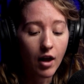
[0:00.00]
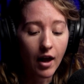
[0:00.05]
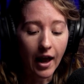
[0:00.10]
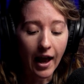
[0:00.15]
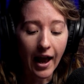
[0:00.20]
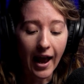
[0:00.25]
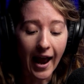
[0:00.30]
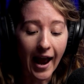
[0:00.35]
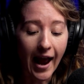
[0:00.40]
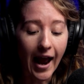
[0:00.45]

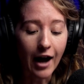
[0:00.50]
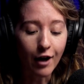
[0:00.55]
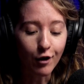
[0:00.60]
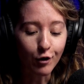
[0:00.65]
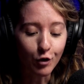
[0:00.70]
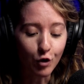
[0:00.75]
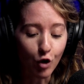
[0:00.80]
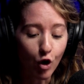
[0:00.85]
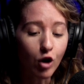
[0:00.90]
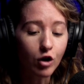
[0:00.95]
how
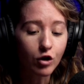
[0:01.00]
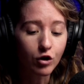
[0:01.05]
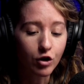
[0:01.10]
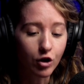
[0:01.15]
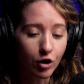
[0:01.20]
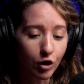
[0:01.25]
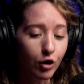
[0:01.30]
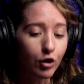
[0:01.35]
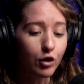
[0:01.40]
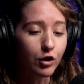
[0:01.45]
not
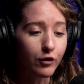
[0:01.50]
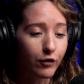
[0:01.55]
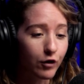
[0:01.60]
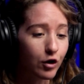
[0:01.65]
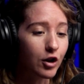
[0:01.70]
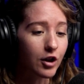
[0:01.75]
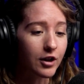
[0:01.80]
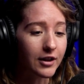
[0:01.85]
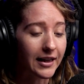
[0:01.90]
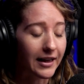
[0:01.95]
to lose the
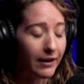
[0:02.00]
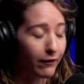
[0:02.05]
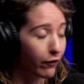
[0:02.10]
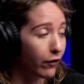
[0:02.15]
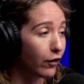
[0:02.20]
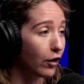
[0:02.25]
jersey in